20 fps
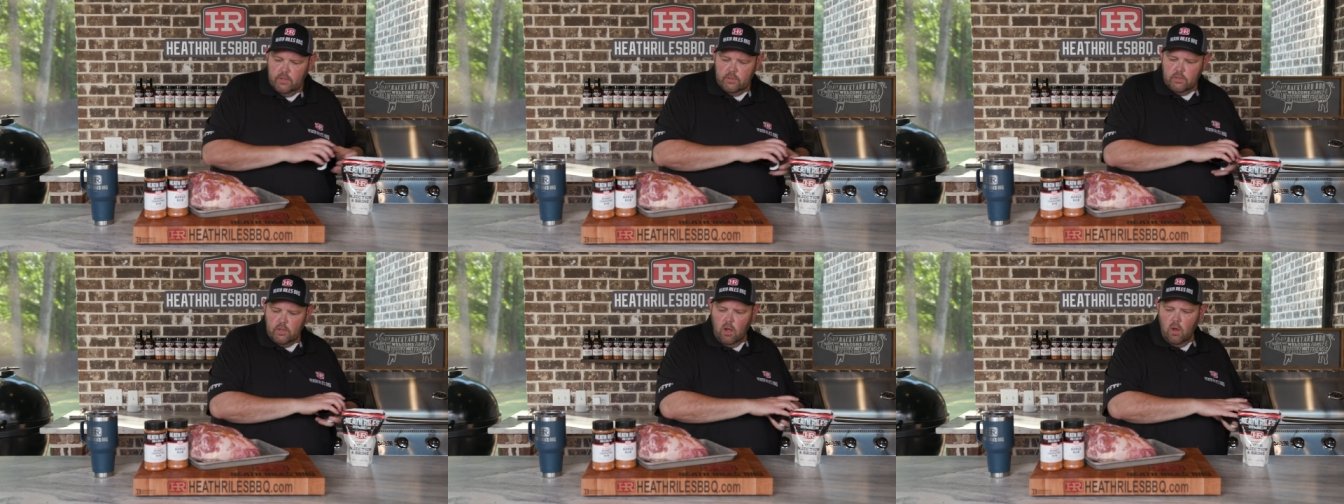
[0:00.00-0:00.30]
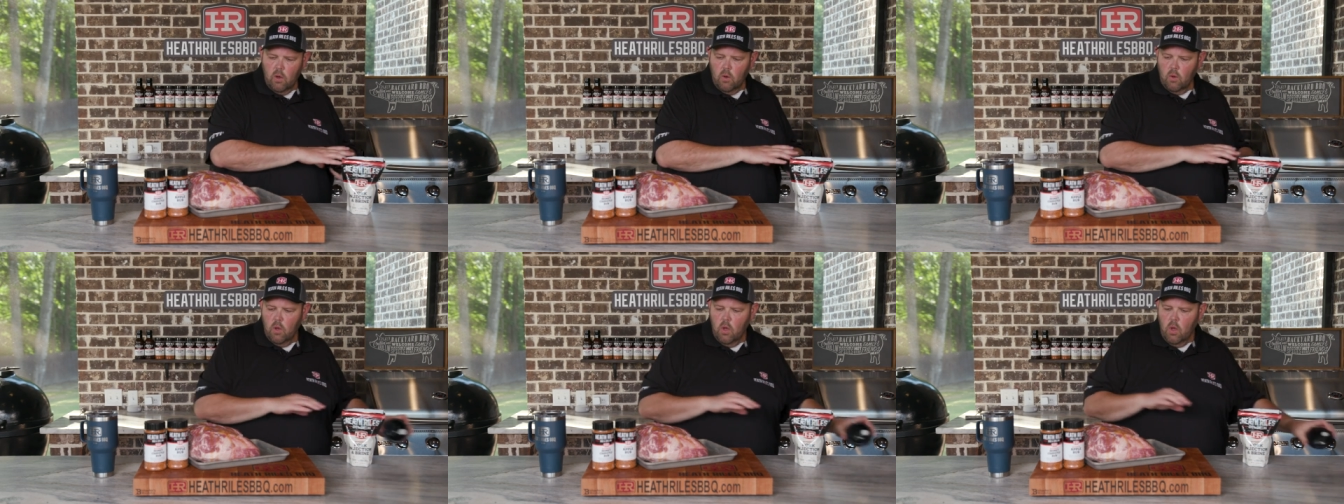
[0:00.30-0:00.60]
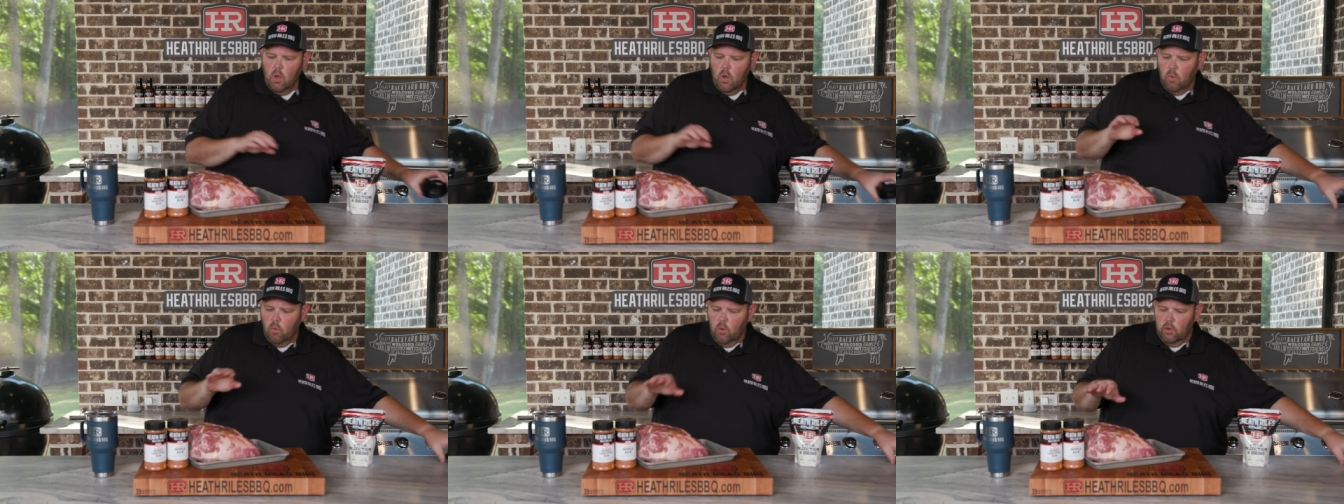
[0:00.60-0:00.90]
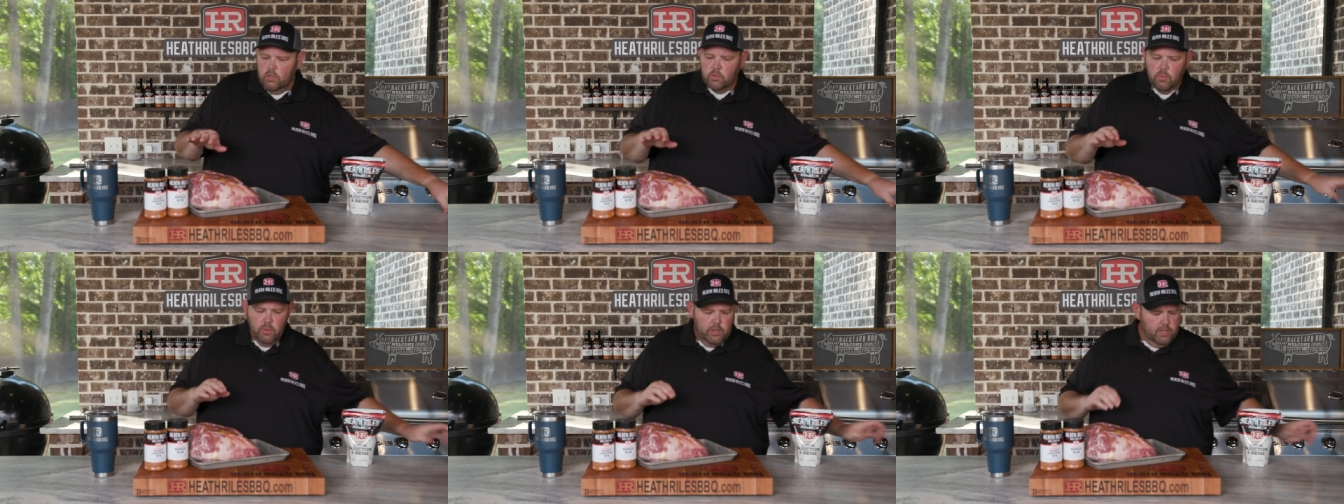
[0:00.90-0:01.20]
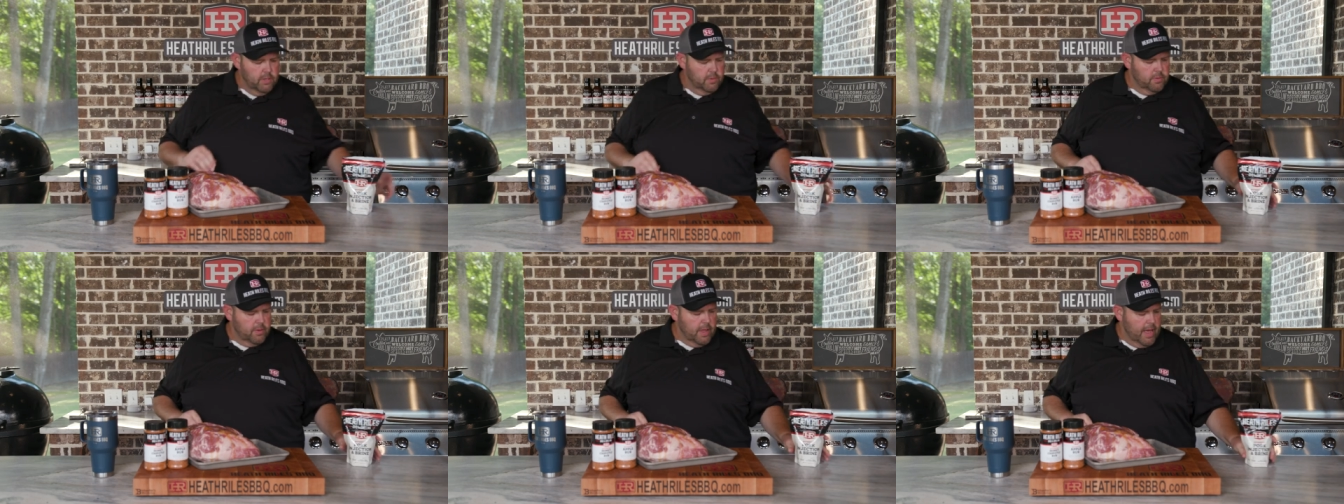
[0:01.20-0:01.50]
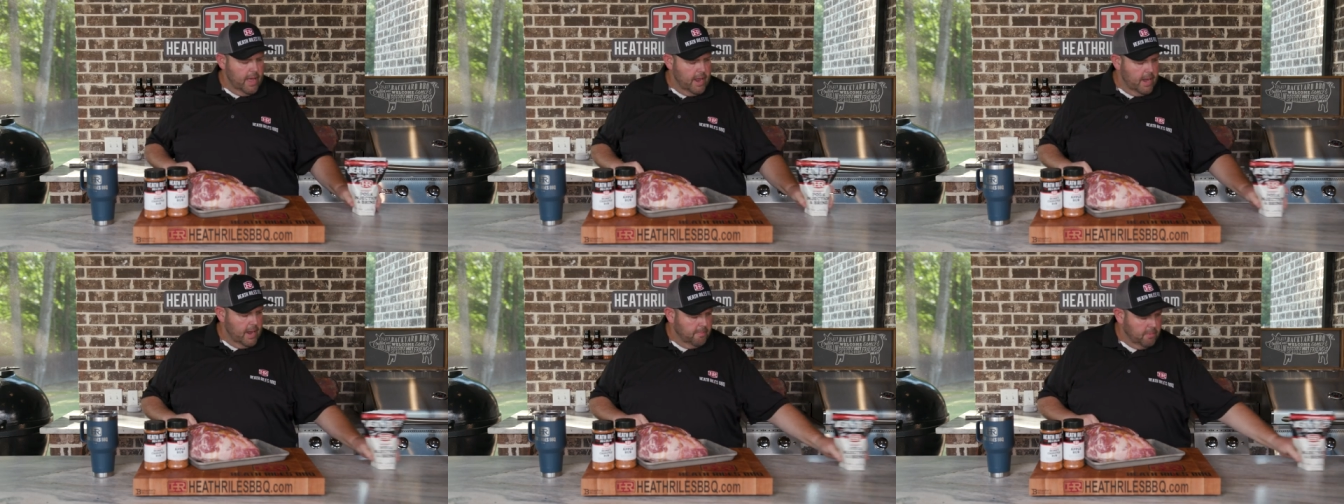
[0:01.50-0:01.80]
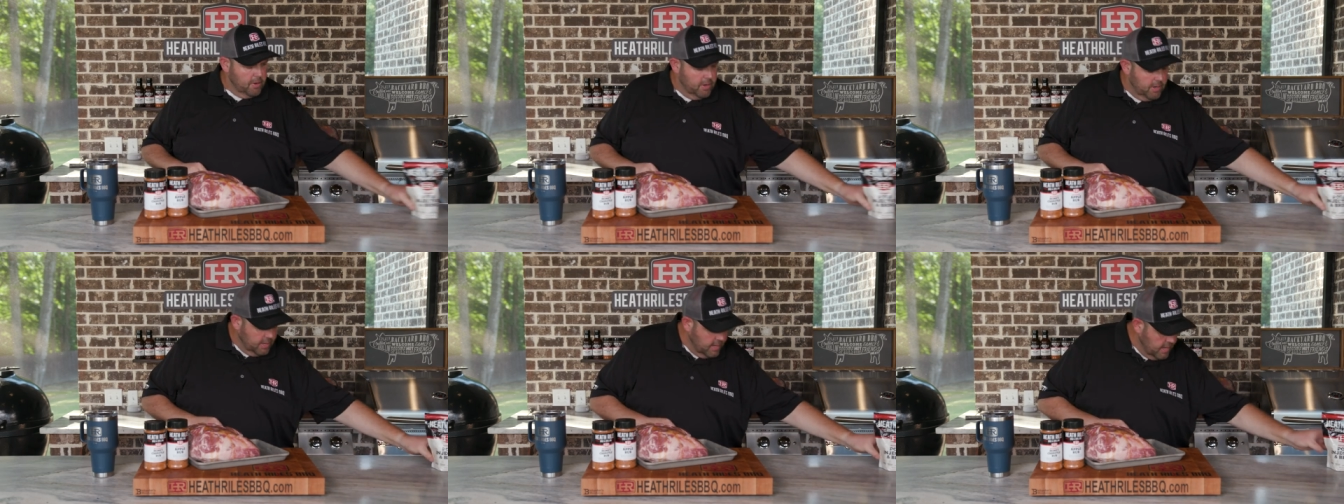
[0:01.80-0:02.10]
So once we do that,
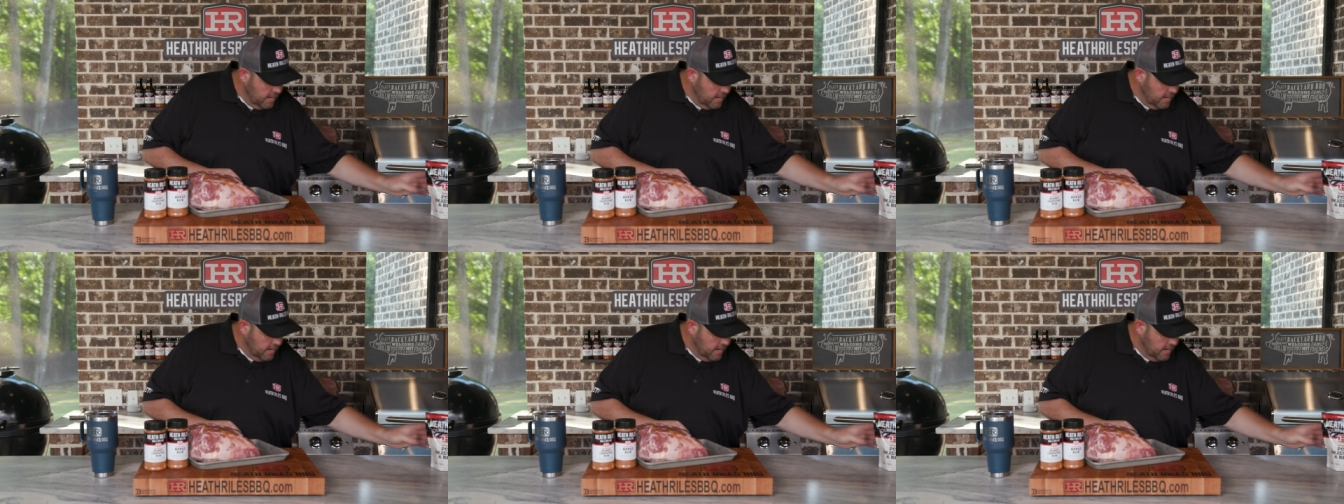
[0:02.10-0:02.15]
I'm gonna